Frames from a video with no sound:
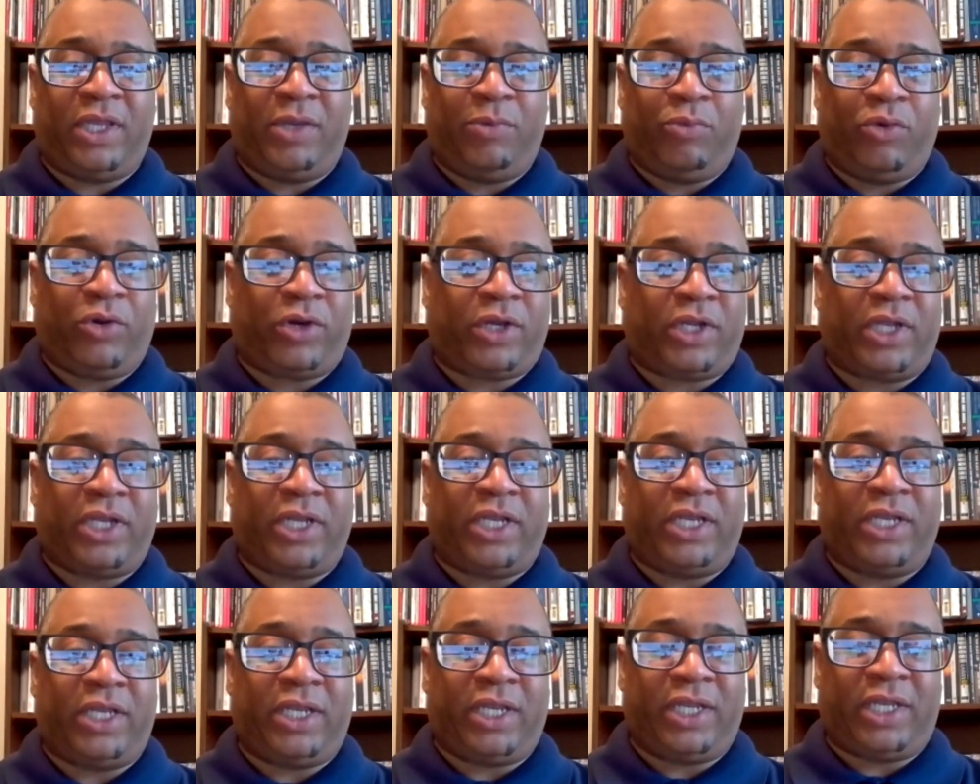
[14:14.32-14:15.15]
the
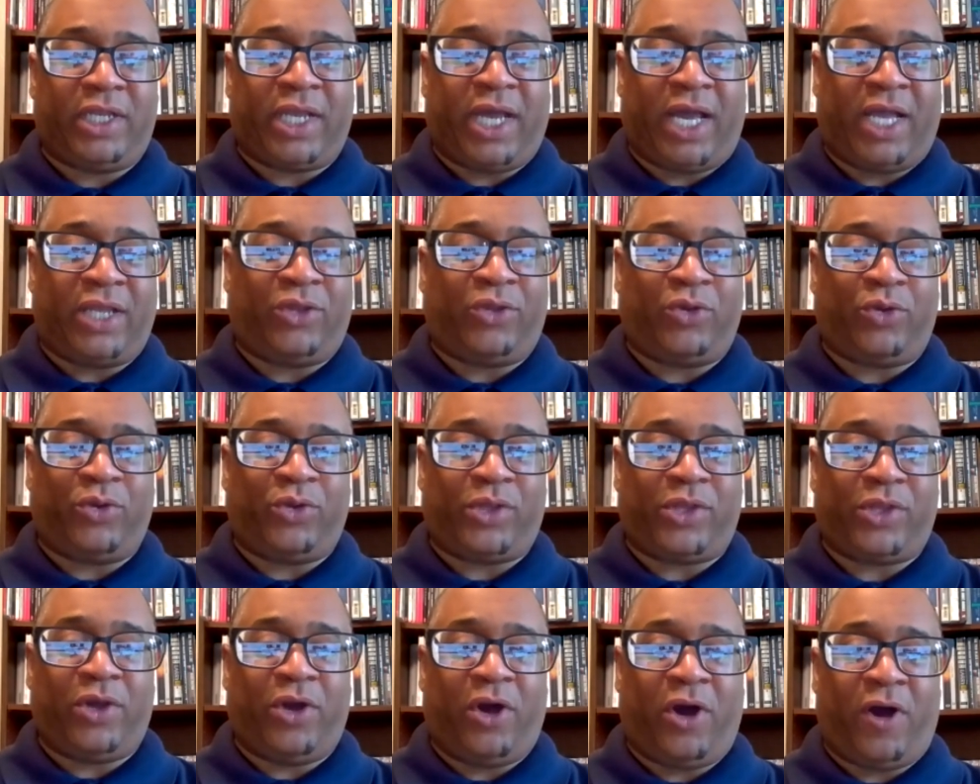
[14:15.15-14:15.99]
Brooklyn
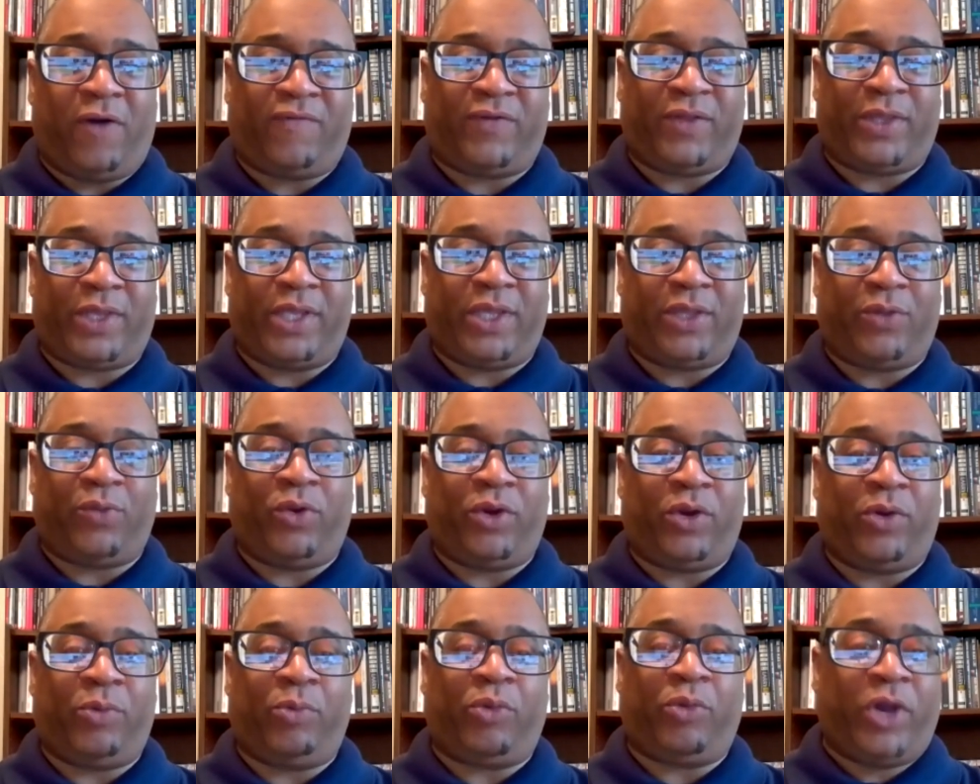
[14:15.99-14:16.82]
Dodgers offices
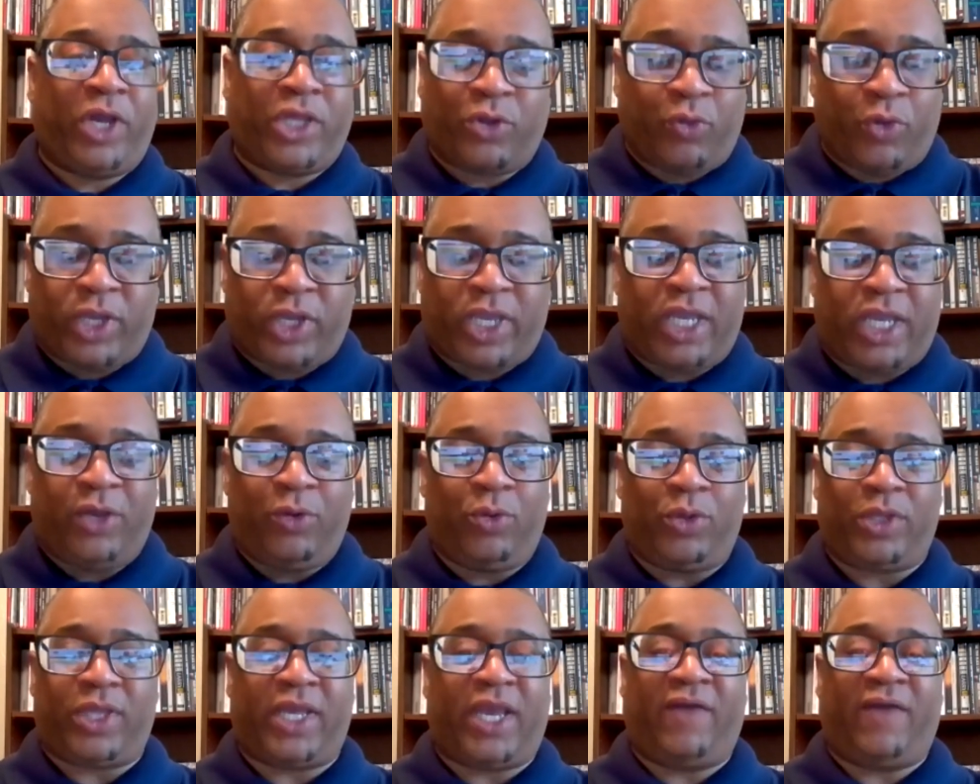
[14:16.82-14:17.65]
where Branch
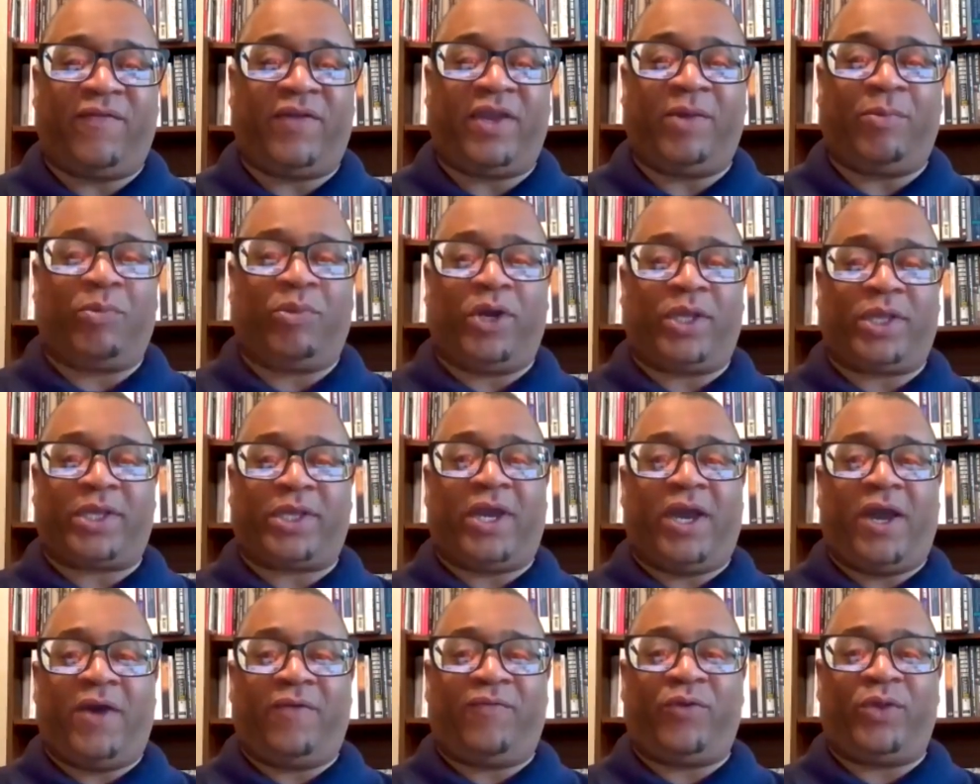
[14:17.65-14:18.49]
Rickey was having a
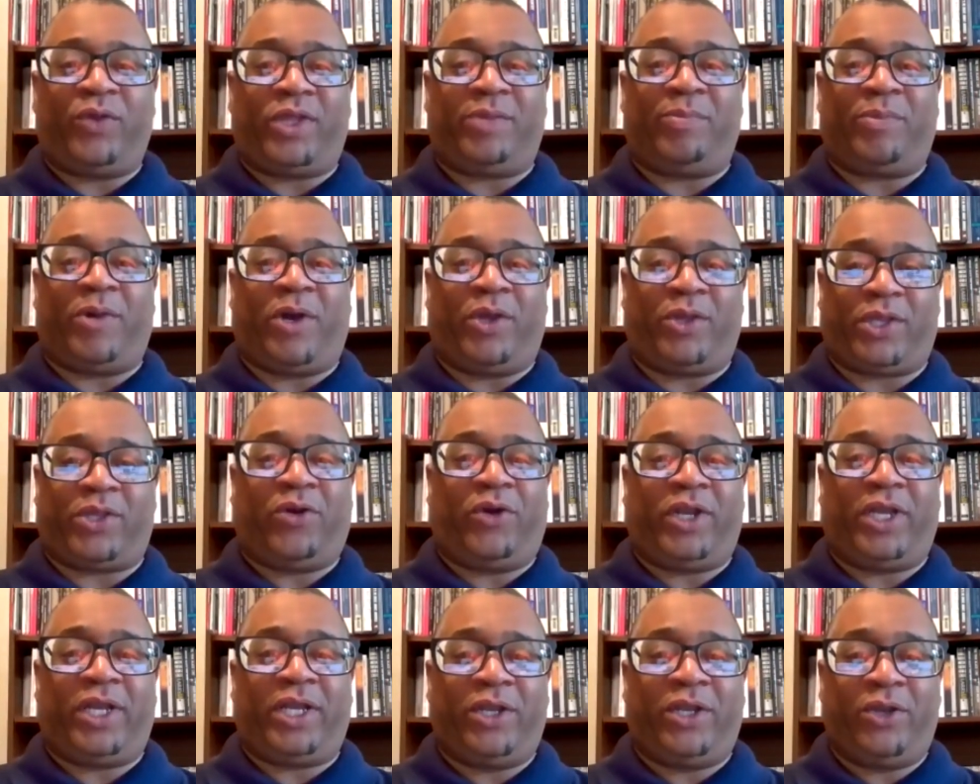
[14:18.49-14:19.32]
press conference about
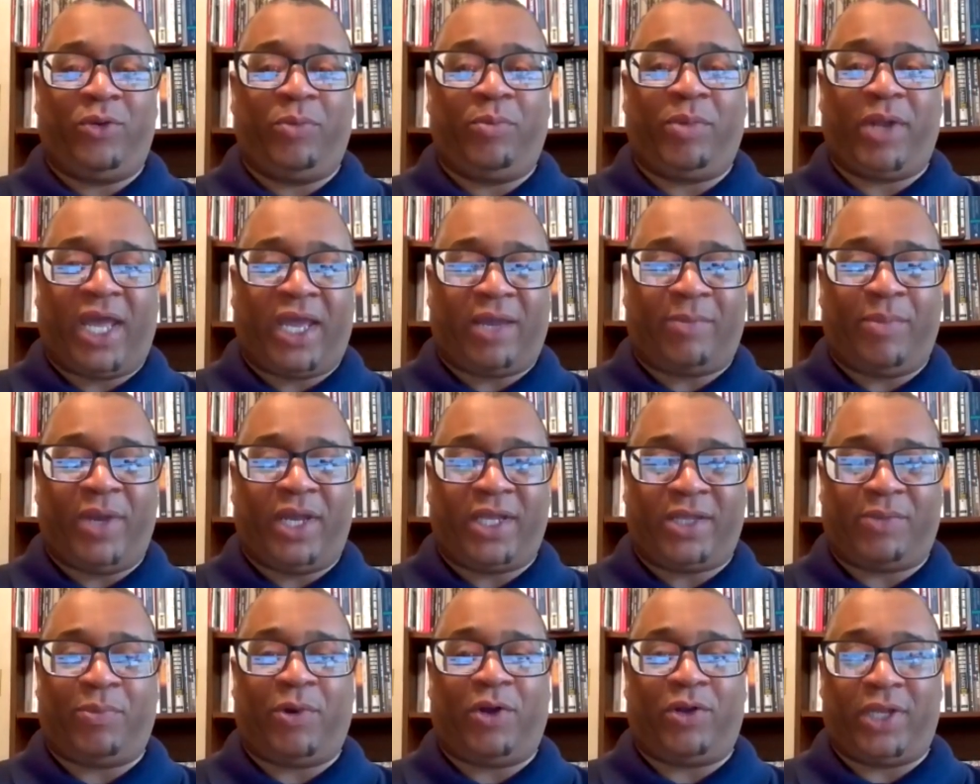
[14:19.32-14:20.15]
starting a new Black
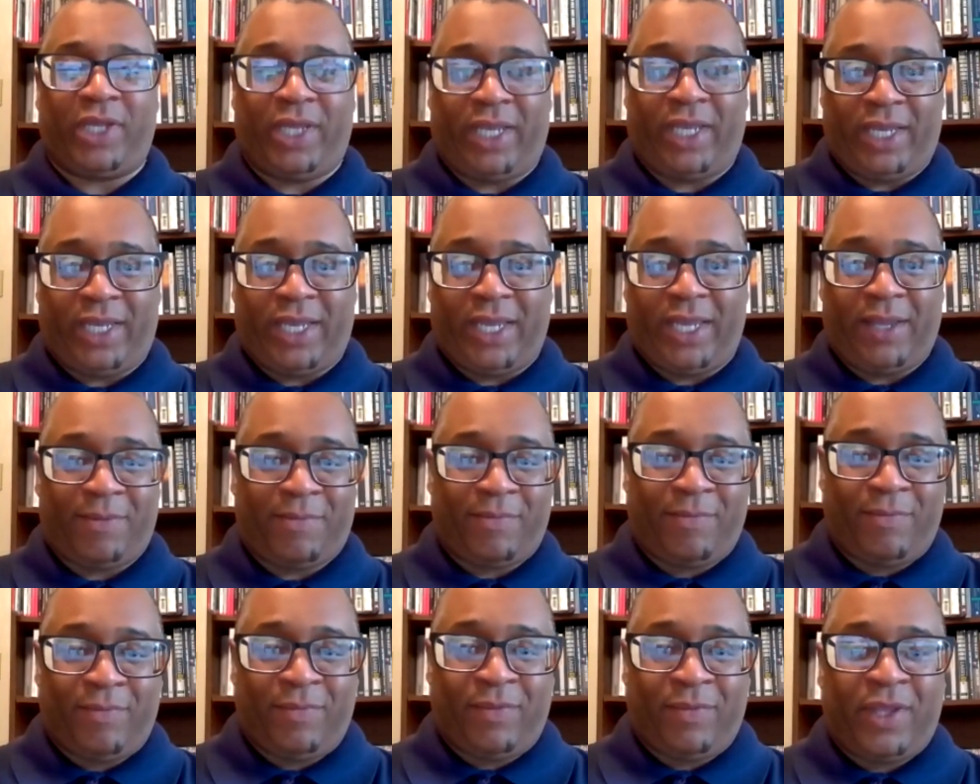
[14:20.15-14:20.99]
baseball league.
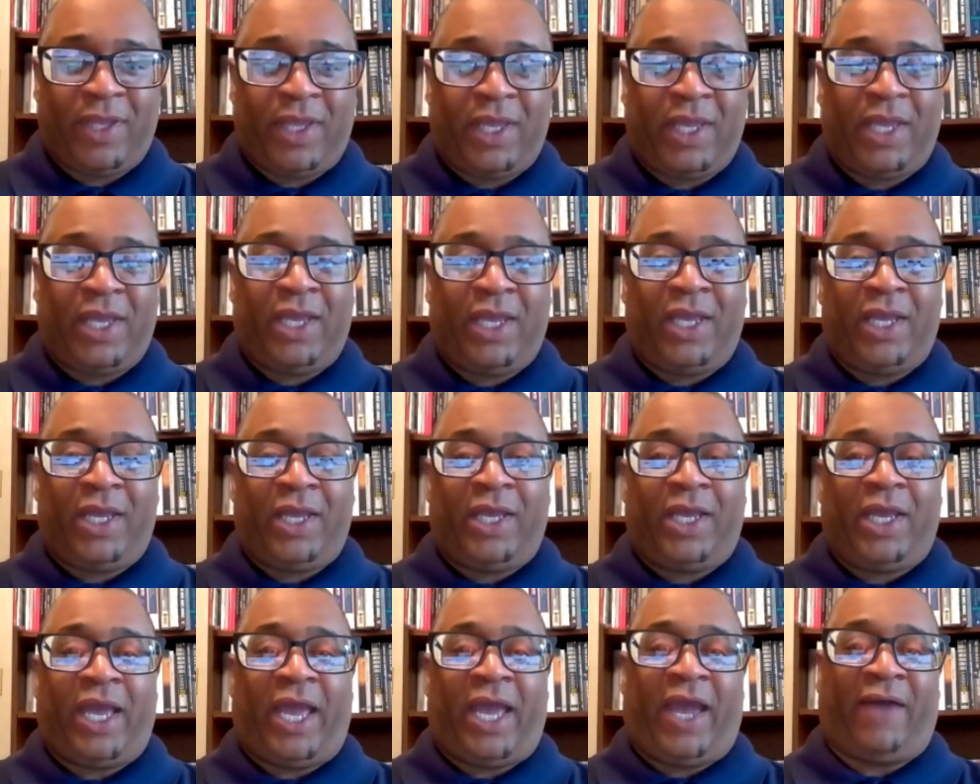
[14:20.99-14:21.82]

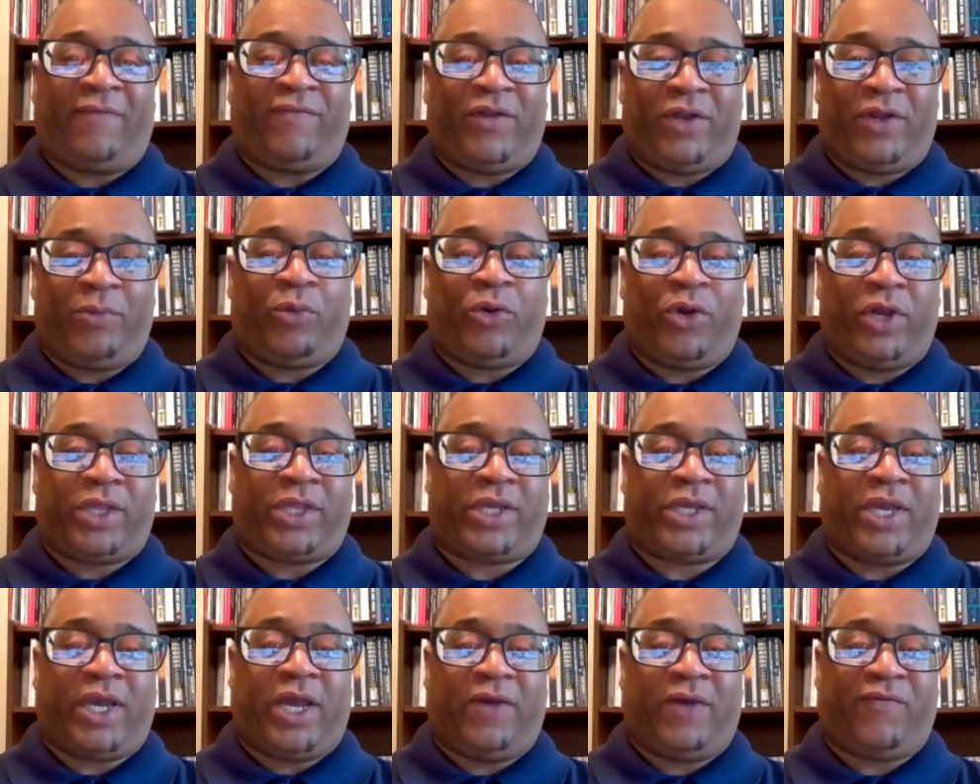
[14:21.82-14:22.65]
After the
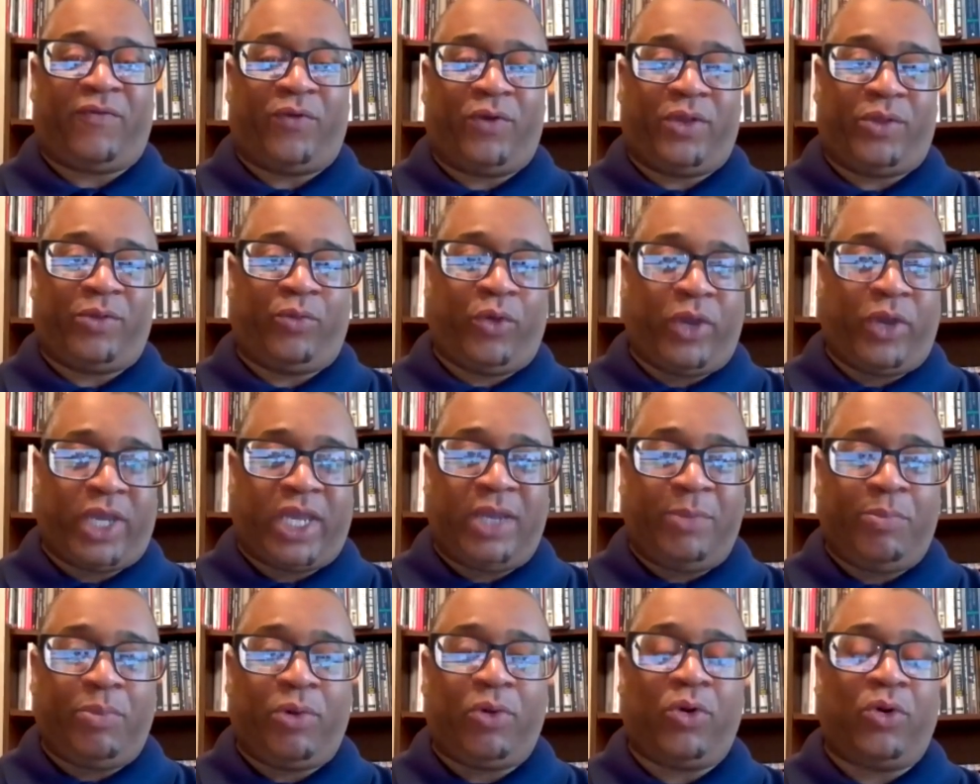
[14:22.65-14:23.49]
press conference,
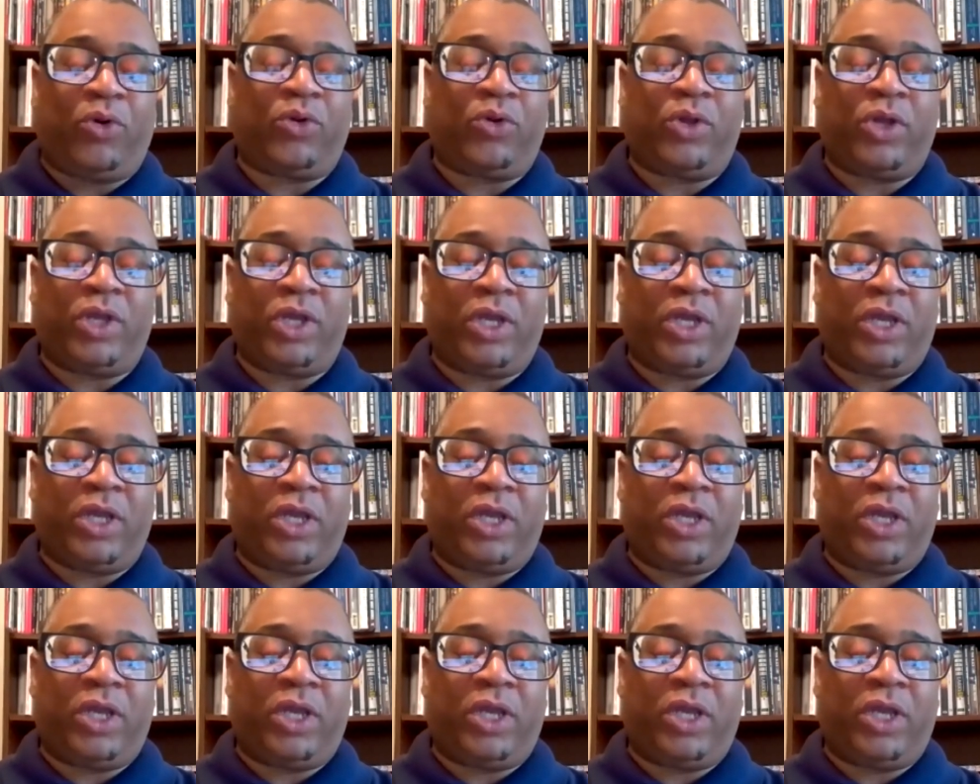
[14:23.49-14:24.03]
Rickey pulled